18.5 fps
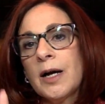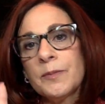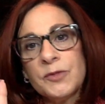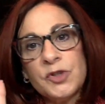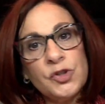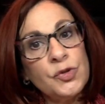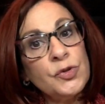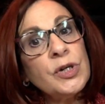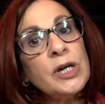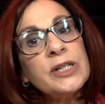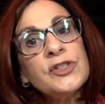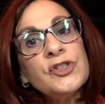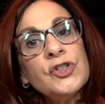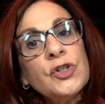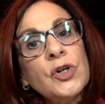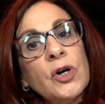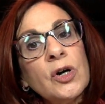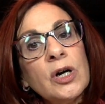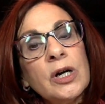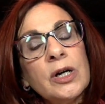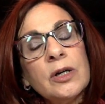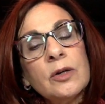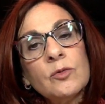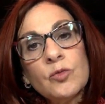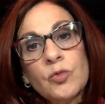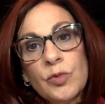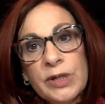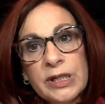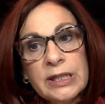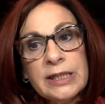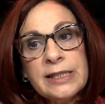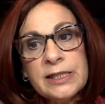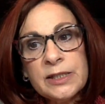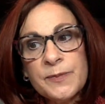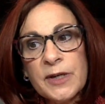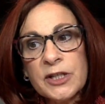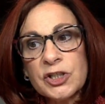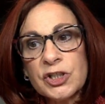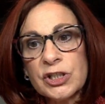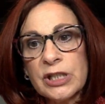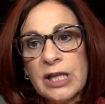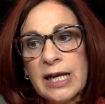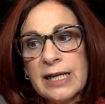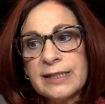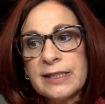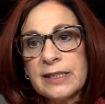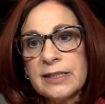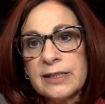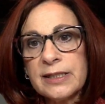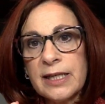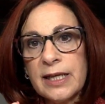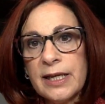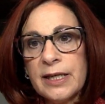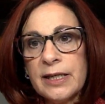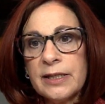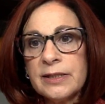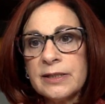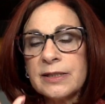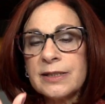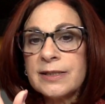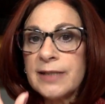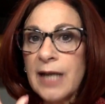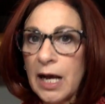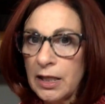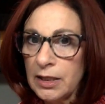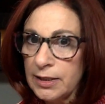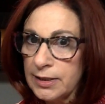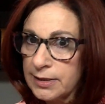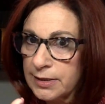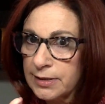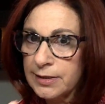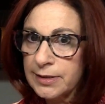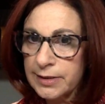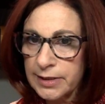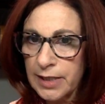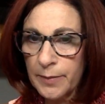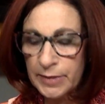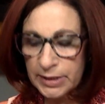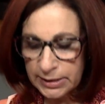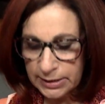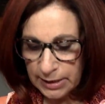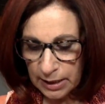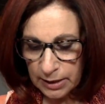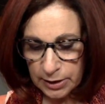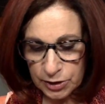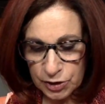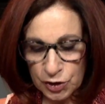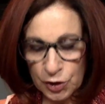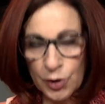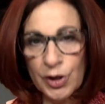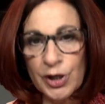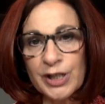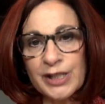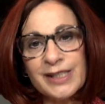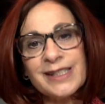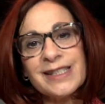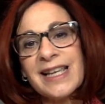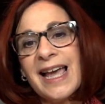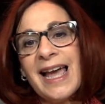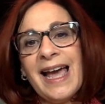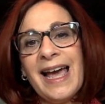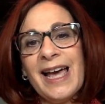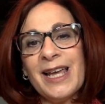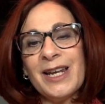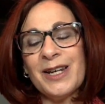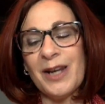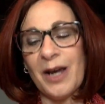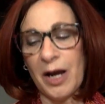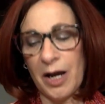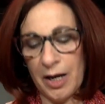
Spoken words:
Two Guys Yarn really specializes in solids and semi-solid yarns. And